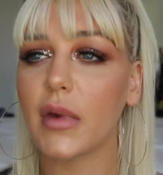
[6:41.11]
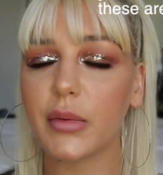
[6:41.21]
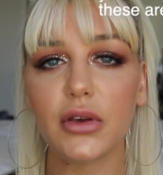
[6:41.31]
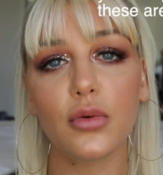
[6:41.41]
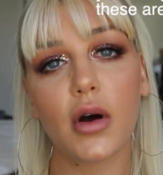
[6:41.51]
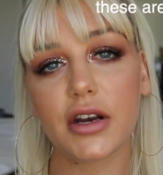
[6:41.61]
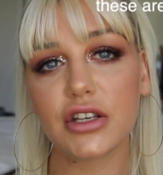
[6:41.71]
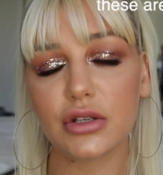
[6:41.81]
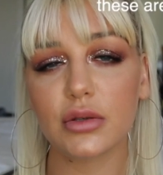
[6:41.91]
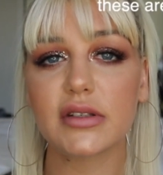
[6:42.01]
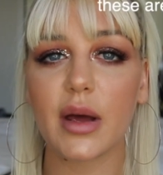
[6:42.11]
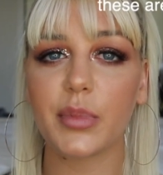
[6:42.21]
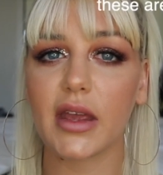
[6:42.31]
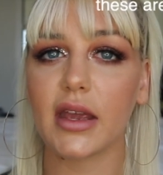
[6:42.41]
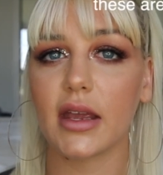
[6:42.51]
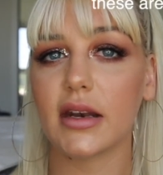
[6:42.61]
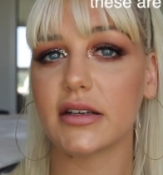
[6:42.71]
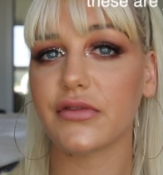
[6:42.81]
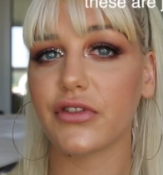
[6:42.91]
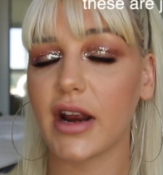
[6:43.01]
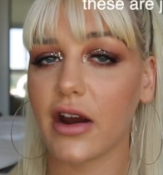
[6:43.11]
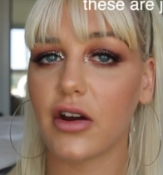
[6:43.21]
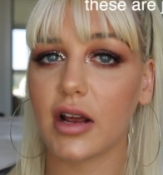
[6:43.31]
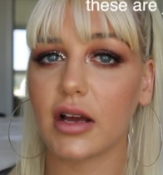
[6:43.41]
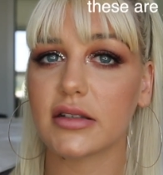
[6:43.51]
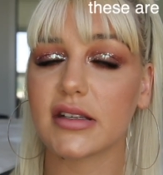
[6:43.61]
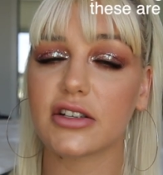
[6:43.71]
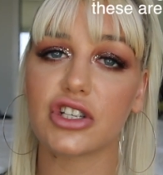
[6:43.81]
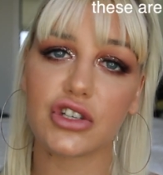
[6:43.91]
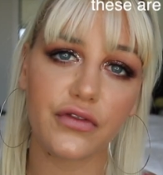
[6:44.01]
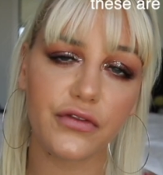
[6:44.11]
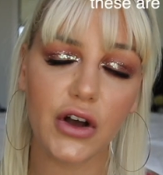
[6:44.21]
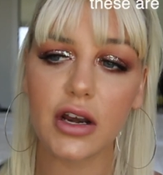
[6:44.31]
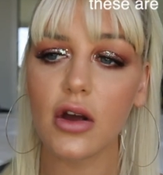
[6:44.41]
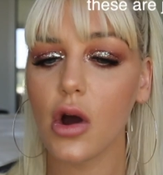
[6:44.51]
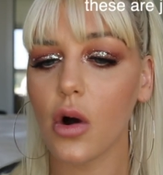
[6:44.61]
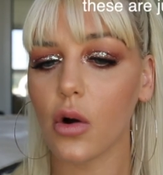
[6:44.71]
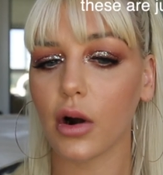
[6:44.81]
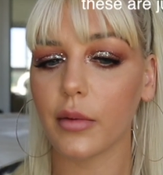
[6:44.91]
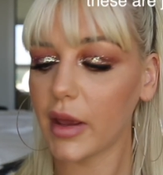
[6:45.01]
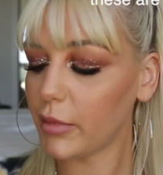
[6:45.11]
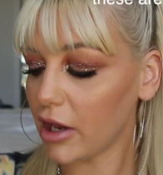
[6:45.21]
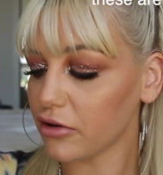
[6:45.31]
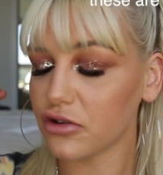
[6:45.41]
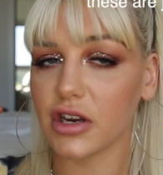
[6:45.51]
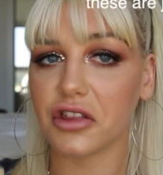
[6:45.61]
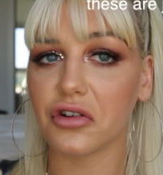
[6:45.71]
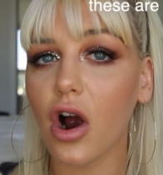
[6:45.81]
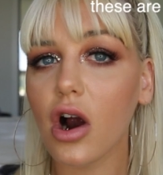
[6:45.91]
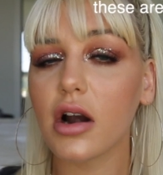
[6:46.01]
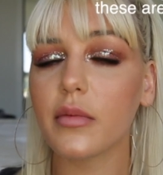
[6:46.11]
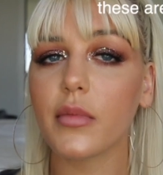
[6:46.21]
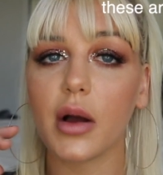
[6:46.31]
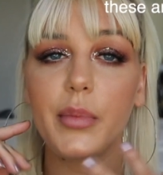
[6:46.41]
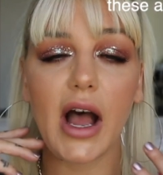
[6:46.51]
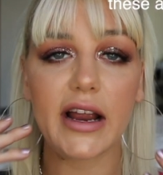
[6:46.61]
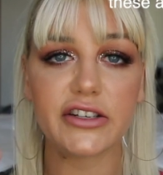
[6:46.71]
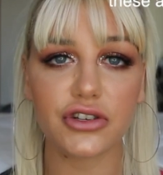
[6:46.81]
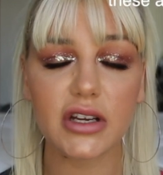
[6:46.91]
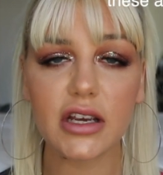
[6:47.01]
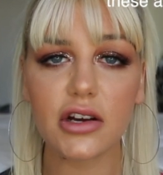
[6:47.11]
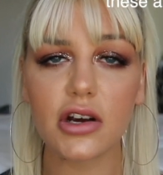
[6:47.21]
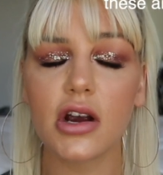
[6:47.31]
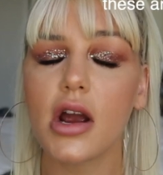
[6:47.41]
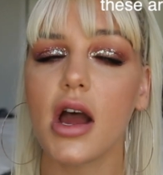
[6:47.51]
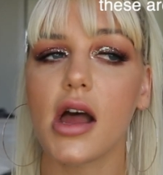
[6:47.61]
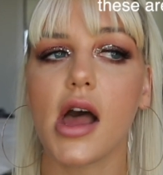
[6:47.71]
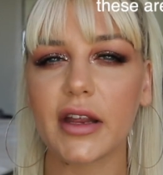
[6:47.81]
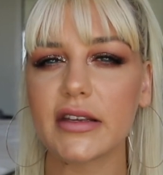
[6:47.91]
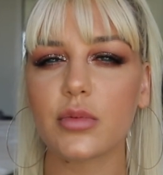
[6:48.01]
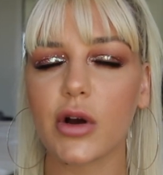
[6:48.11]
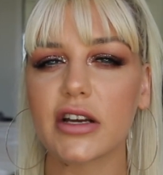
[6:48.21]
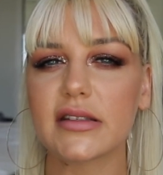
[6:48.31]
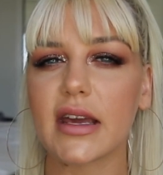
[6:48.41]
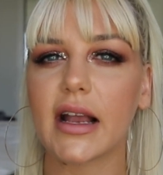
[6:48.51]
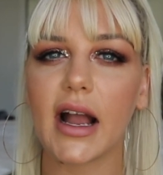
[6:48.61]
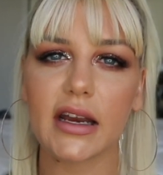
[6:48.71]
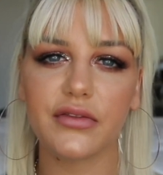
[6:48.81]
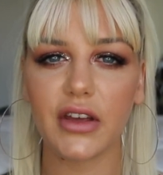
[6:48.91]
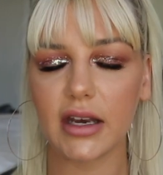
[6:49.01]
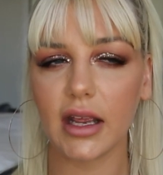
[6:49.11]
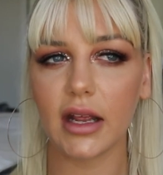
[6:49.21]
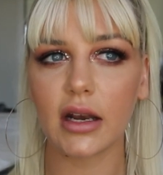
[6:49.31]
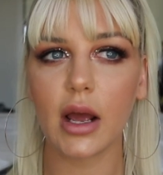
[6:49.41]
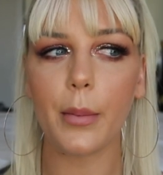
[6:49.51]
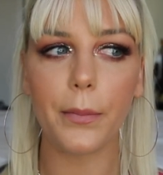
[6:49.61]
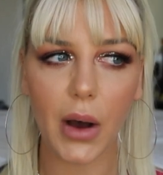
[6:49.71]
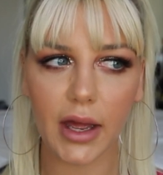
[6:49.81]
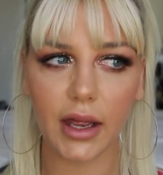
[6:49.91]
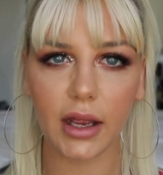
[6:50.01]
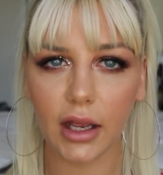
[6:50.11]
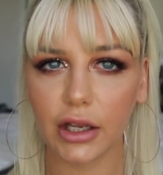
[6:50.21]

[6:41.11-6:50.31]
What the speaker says: Maybe you want to do something in a different area, such as your foot, or maybe underneath your arm, behind your ear, a place where it's like kind of hidden, but